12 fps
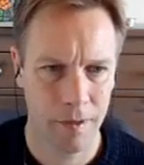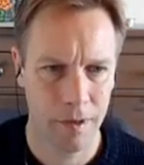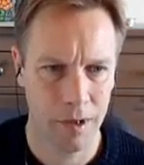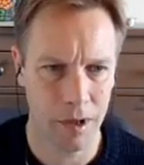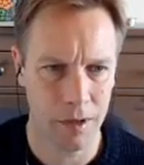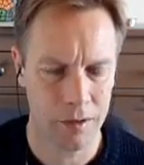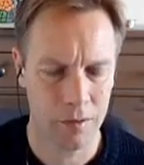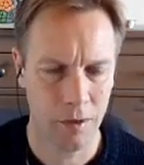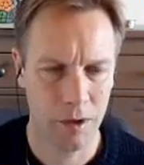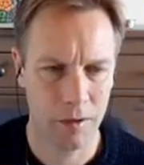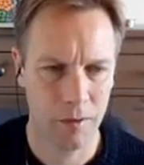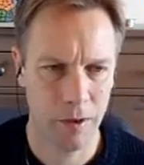Yeah, so
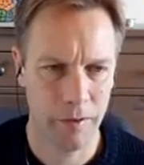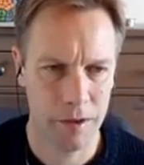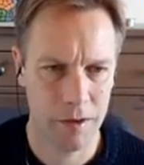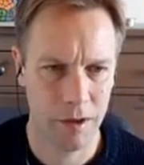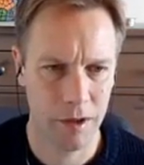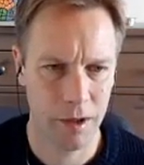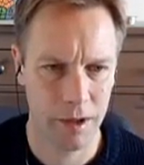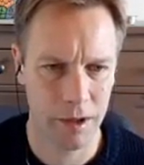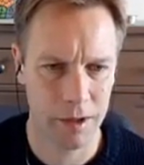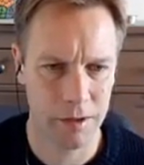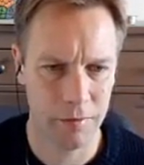we're we're inside a linked list.